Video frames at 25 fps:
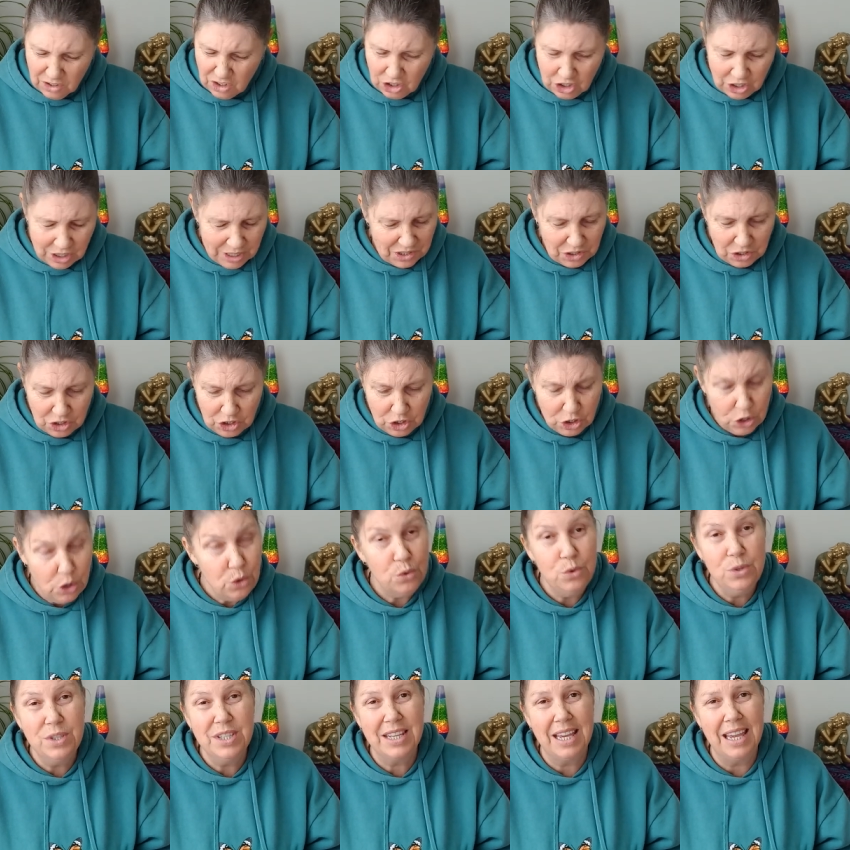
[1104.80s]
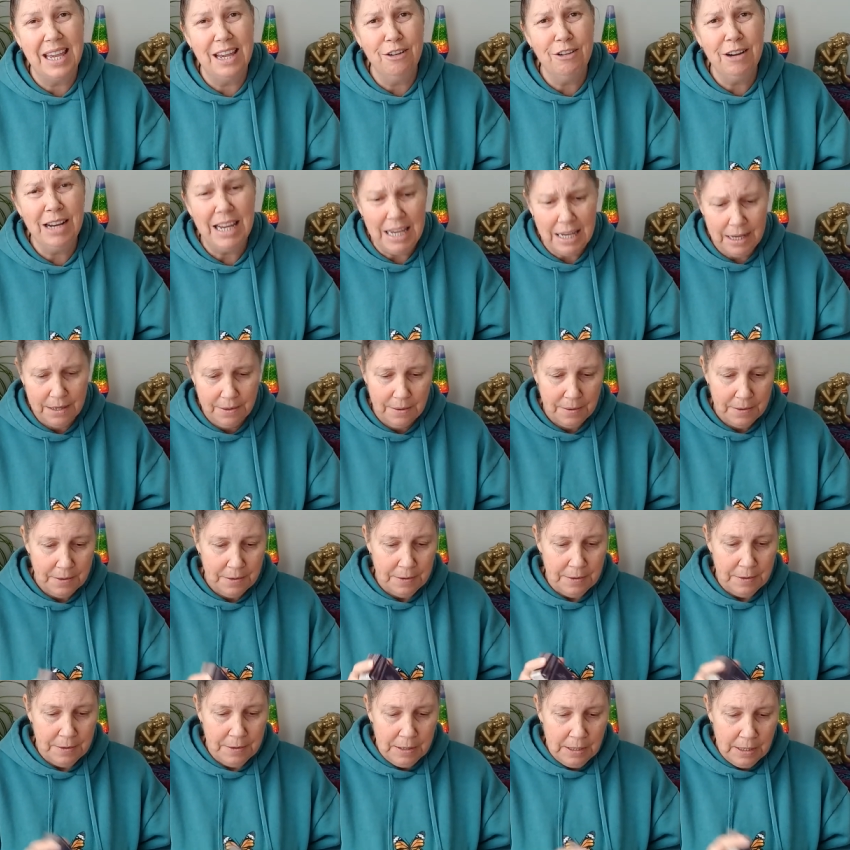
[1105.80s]
just too scary
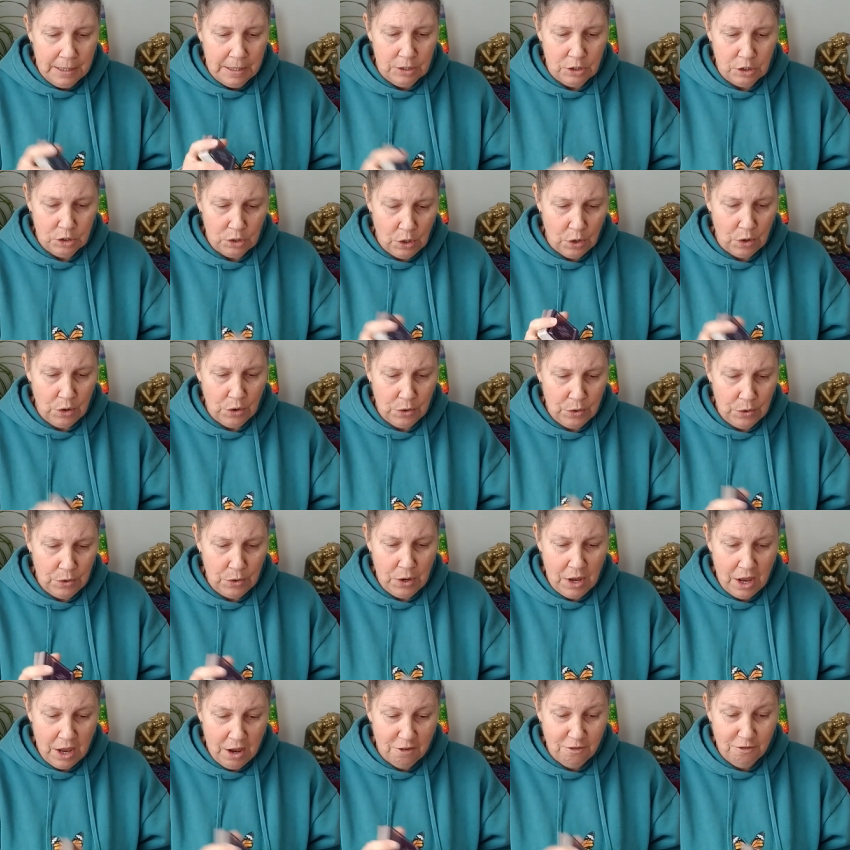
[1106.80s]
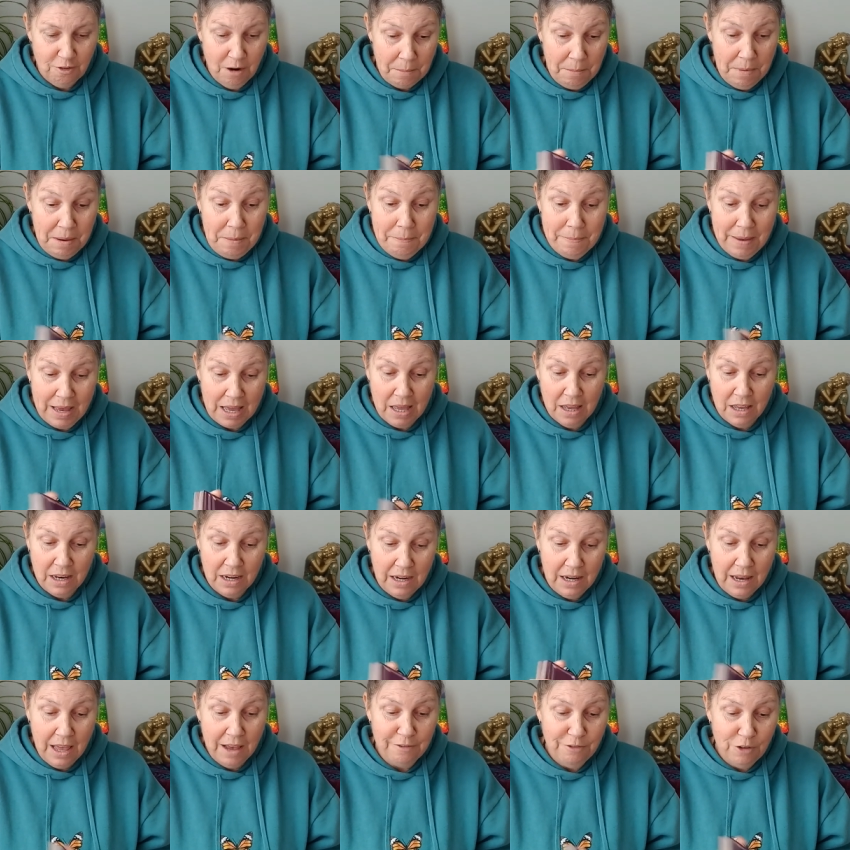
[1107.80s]
so remember
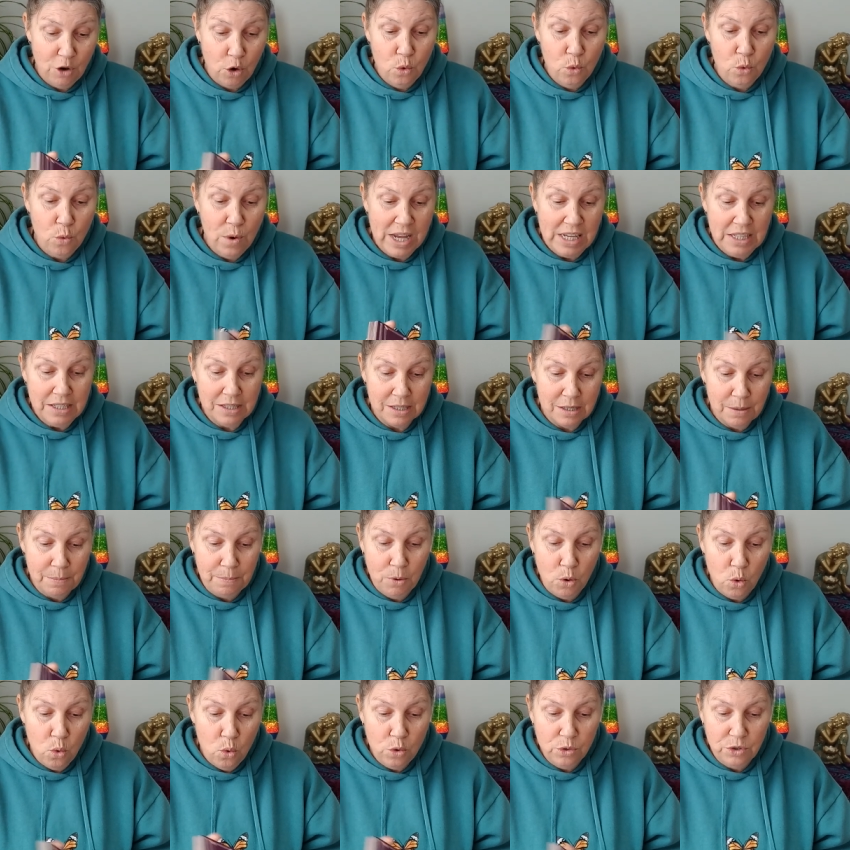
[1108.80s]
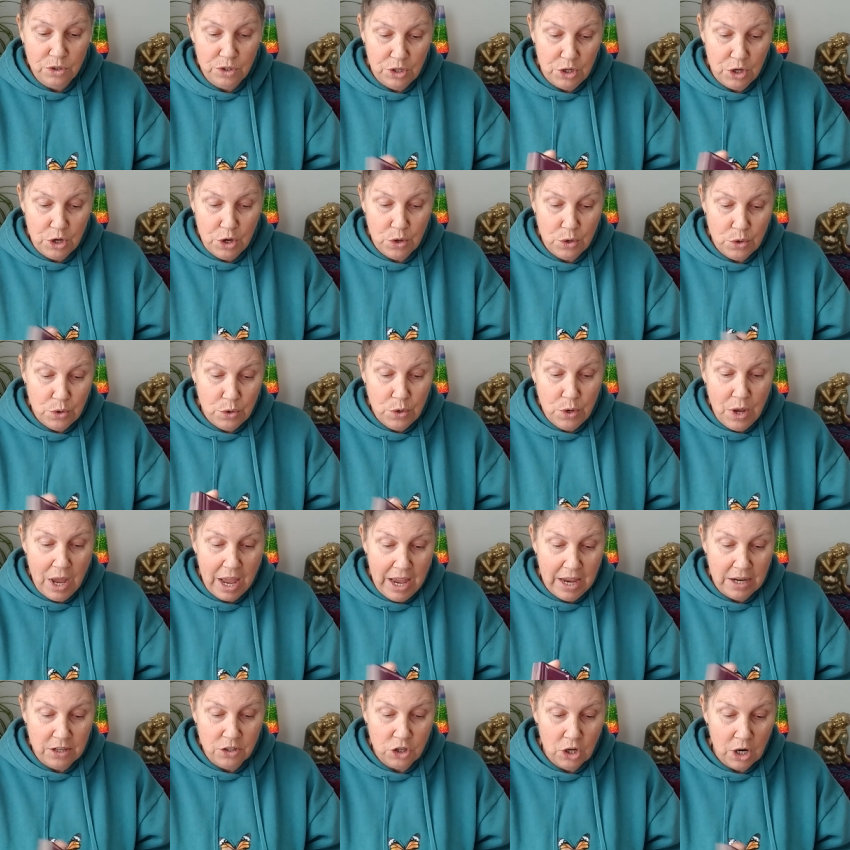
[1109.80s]
love always supports you
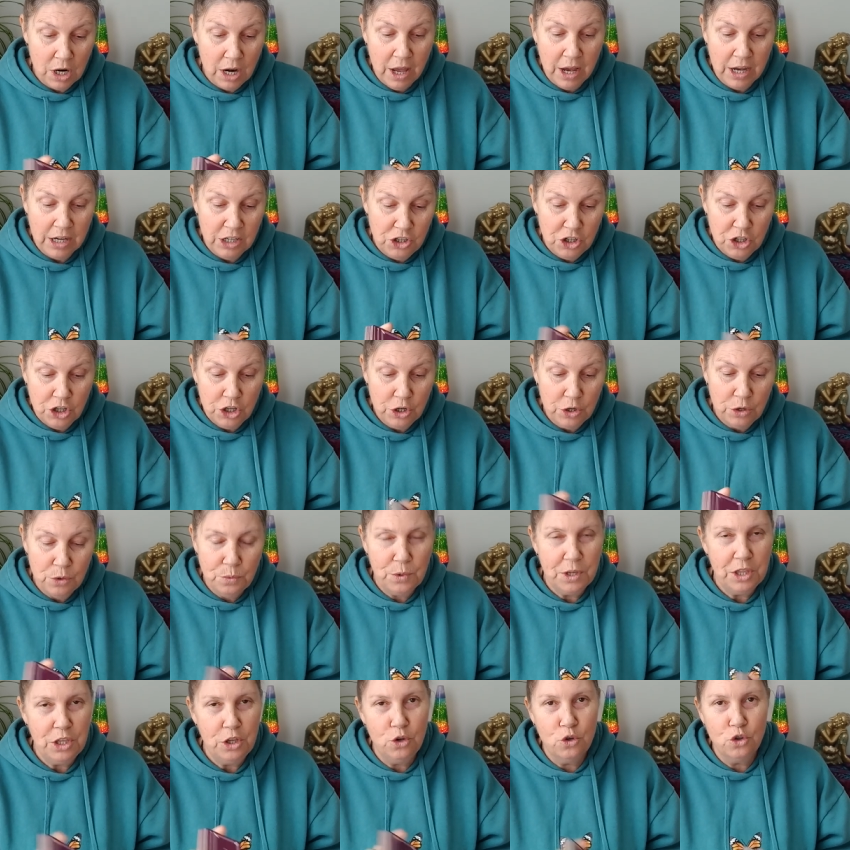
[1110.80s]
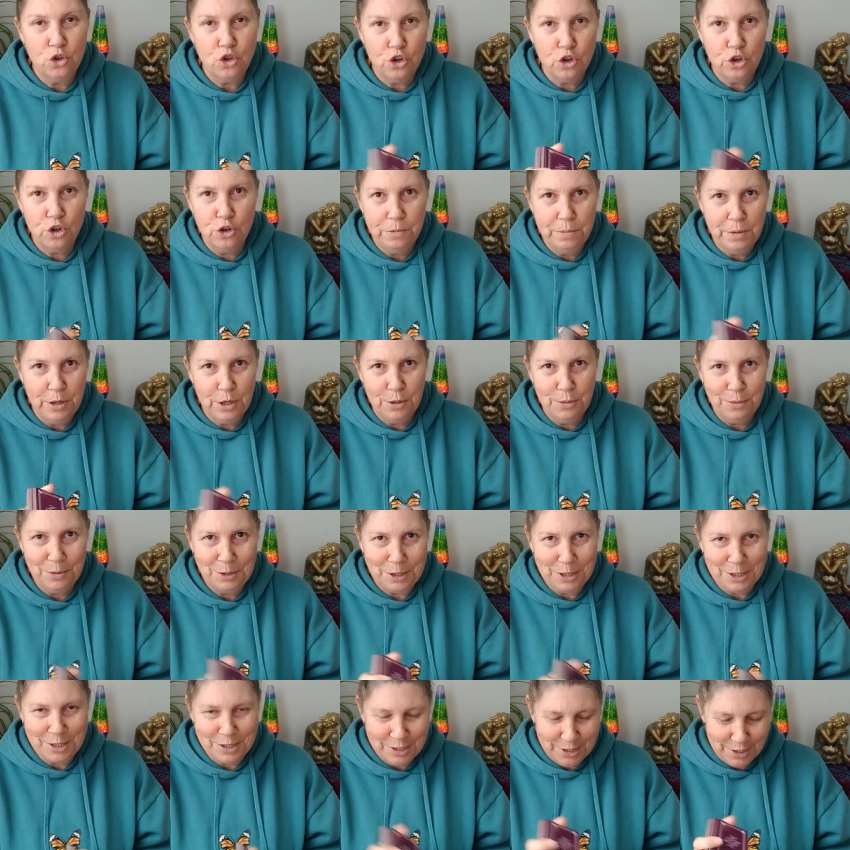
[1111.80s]
and aligns you with your true
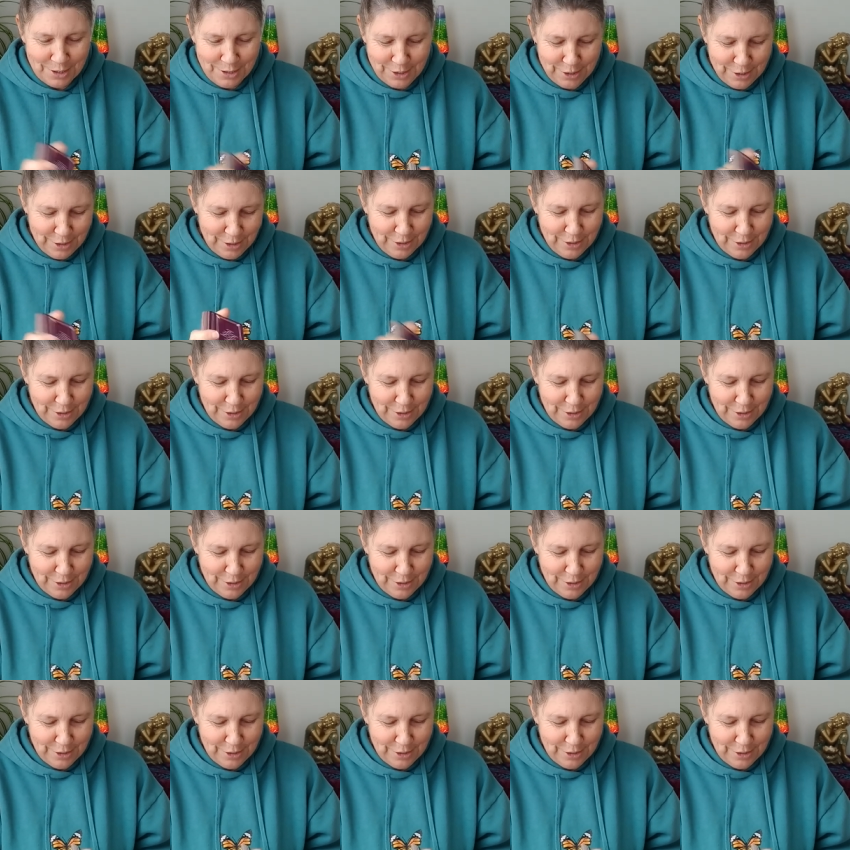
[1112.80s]
purpose